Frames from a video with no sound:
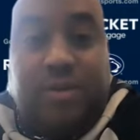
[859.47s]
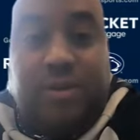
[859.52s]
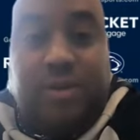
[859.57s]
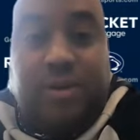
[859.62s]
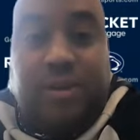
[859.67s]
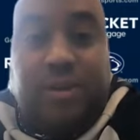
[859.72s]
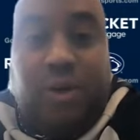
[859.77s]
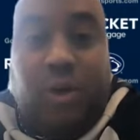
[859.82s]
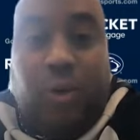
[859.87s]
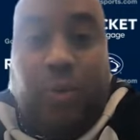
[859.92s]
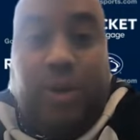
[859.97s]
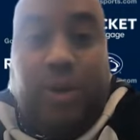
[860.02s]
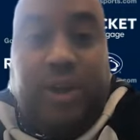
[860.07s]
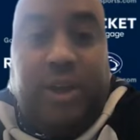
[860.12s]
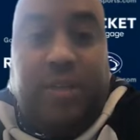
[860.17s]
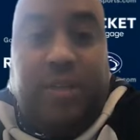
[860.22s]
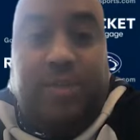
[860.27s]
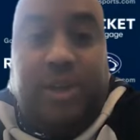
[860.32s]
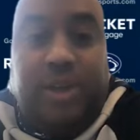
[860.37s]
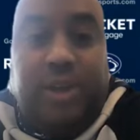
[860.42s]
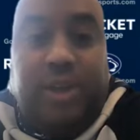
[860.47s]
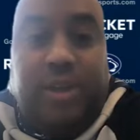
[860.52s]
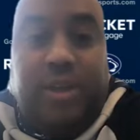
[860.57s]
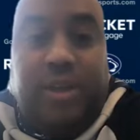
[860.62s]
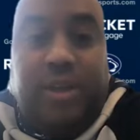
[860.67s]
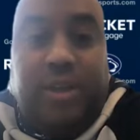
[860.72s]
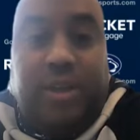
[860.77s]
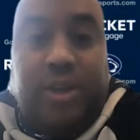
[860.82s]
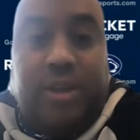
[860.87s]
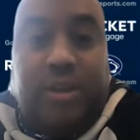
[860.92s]
I hope we get him
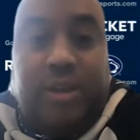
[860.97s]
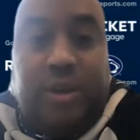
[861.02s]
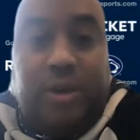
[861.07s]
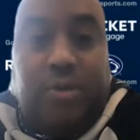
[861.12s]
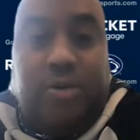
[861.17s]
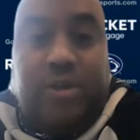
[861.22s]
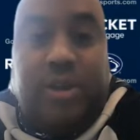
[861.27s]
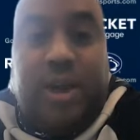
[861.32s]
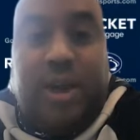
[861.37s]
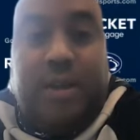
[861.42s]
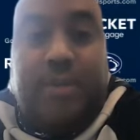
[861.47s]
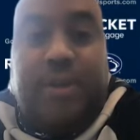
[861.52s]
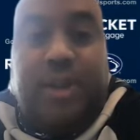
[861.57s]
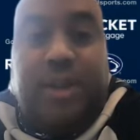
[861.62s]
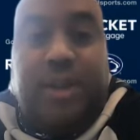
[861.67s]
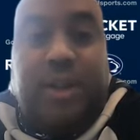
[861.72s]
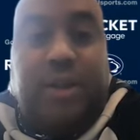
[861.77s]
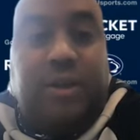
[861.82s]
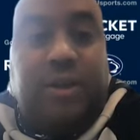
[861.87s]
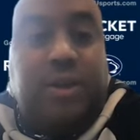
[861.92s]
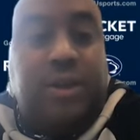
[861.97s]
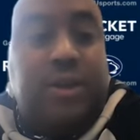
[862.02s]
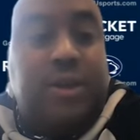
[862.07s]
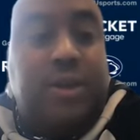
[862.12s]
again a third time in Indy.